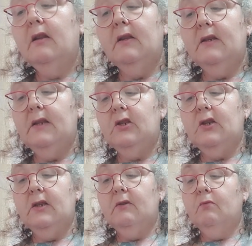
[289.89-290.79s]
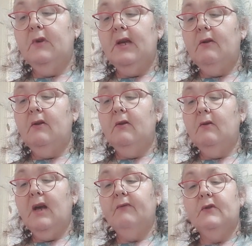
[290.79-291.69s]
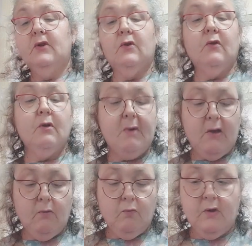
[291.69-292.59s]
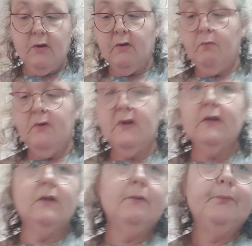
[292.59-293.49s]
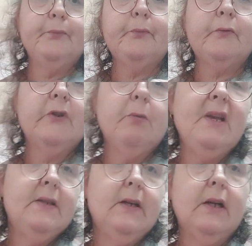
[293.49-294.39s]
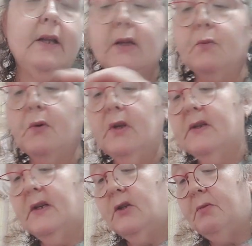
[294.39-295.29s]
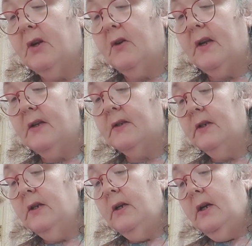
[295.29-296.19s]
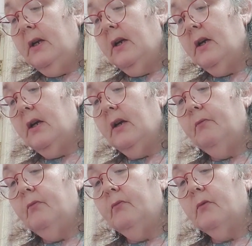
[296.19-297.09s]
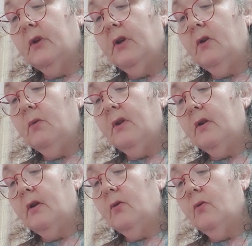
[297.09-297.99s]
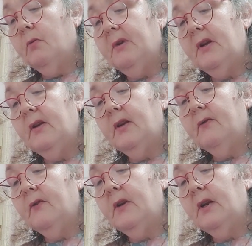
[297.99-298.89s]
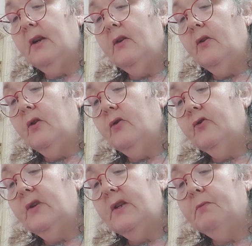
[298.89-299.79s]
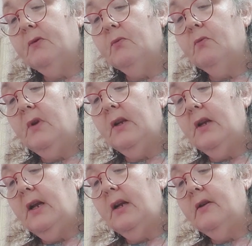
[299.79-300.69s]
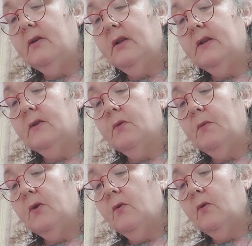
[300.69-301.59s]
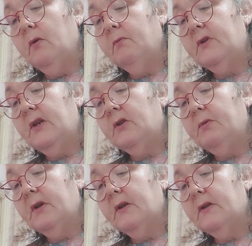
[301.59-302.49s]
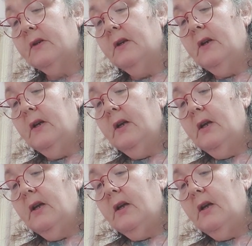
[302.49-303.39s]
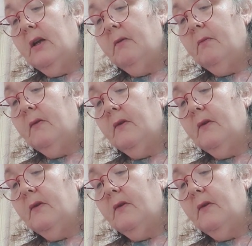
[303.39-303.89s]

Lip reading: the stitches without you having to cut them out with the scissors. So basically that's what your stitch picker is. I don't know whether they call them anything different in any other countries, but in England this is what we call them, stitch pickers. Like